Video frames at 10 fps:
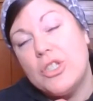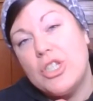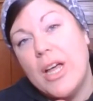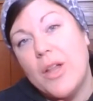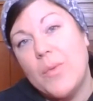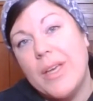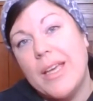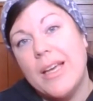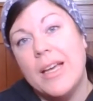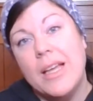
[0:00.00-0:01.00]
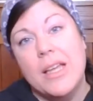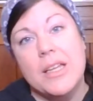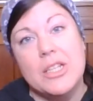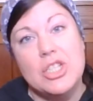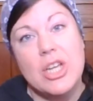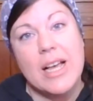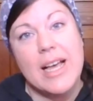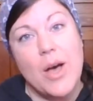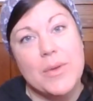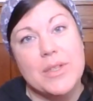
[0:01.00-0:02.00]
shall we check
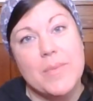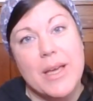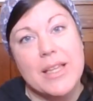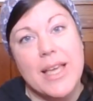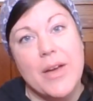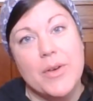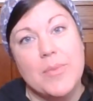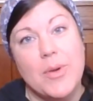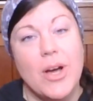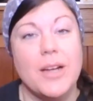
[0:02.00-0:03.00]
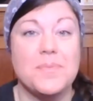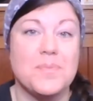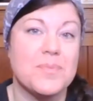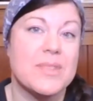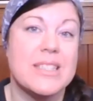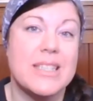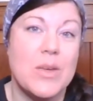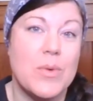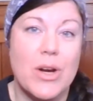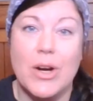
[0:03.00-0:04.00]
out what the mail carrier brought?
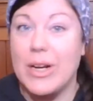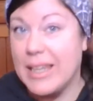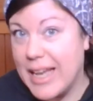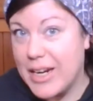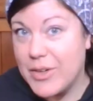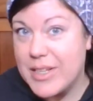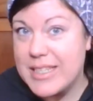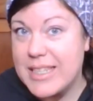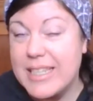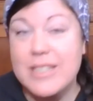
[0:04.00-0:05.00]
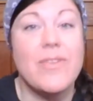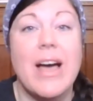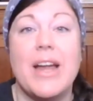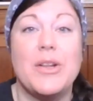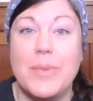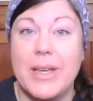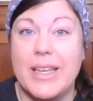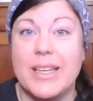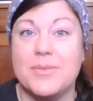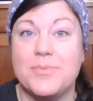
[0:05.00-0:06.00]
See what our letter is this final
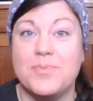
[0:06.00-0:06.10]
week?